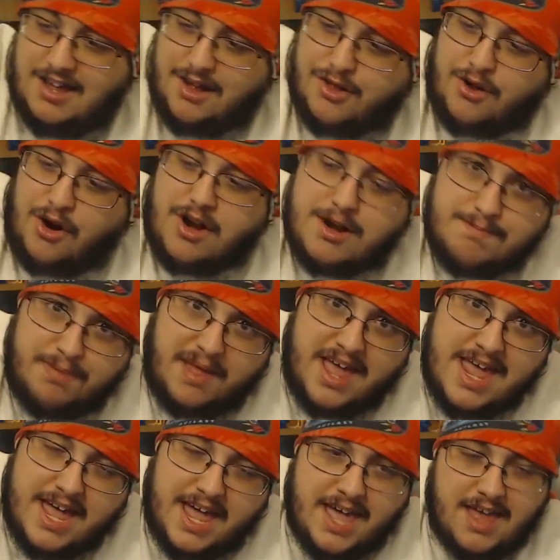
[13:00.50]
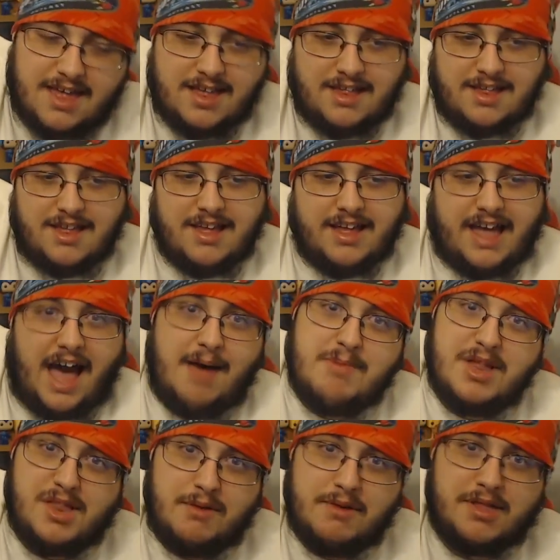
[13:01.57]
Started playing it, got
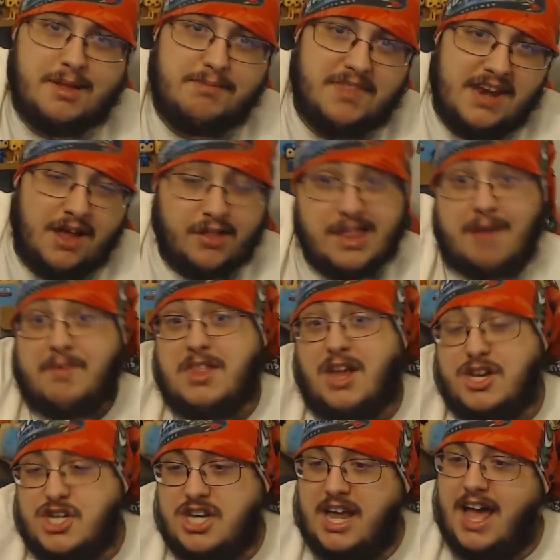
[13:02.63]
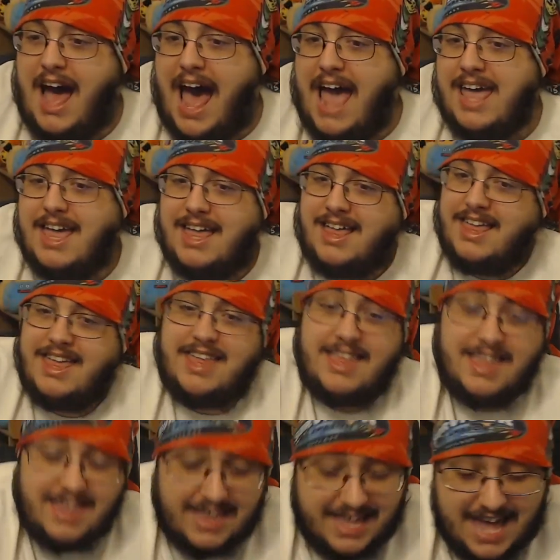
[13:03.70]
busy with something else, haven't touched it. I
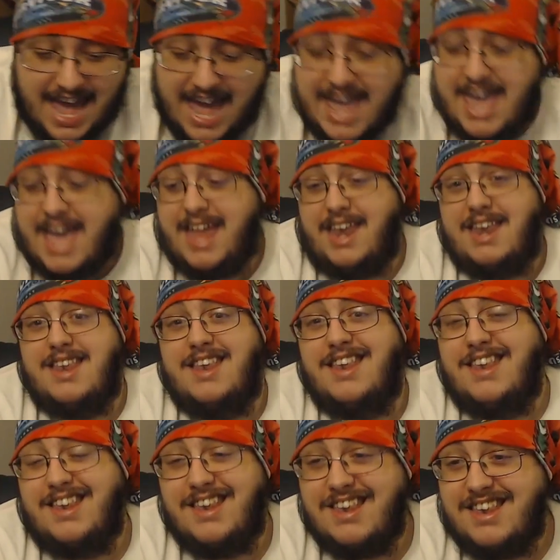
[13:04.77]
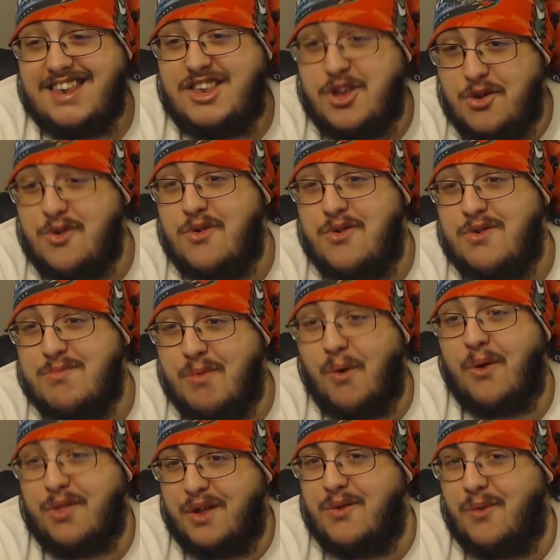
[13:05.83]
can't do
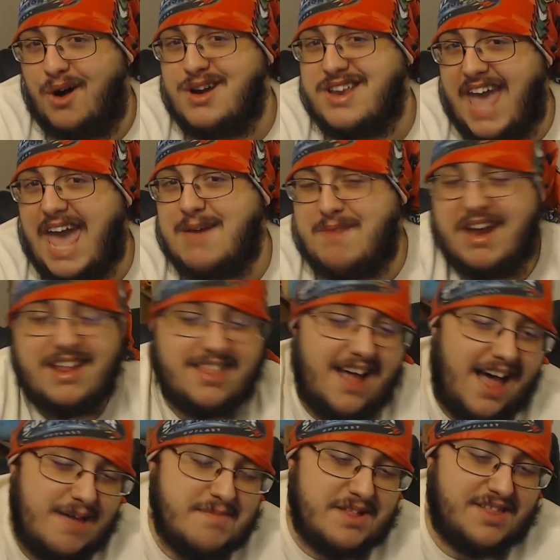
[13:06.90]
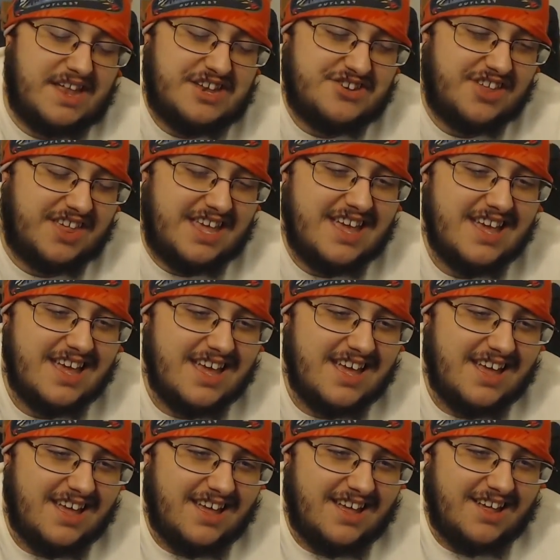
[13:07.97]
more than one game at a time, essentially.
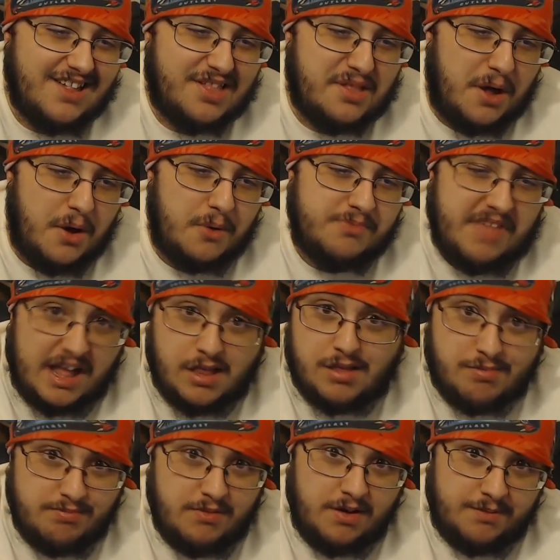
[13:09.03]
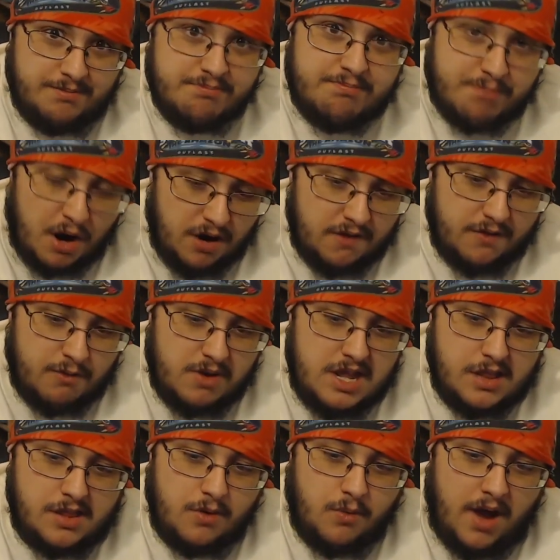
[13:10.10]
So that's part of the
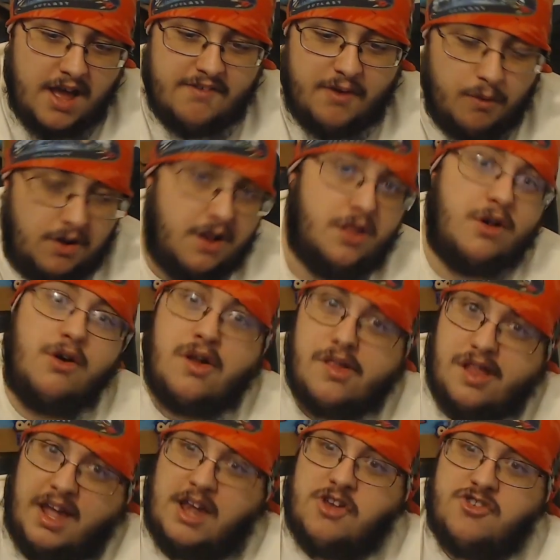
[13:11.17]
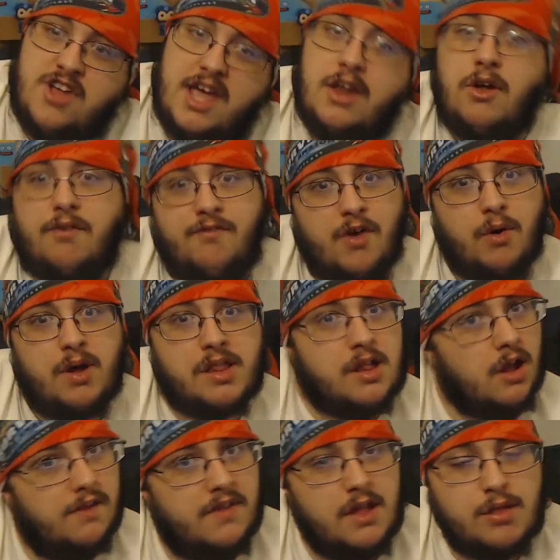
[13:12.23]
reason why if I want to start a second channel,
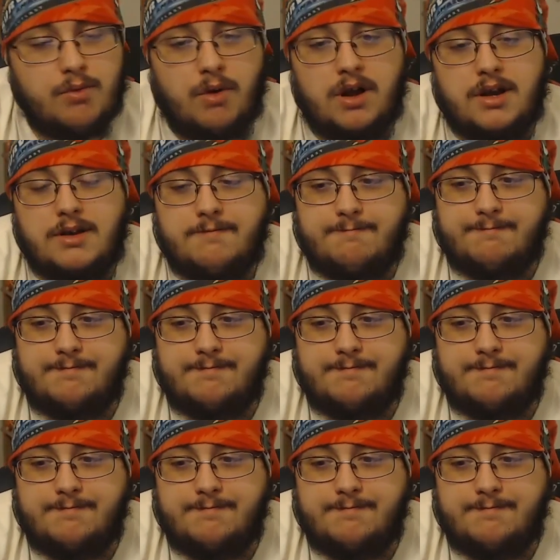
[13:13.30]
focusing on this one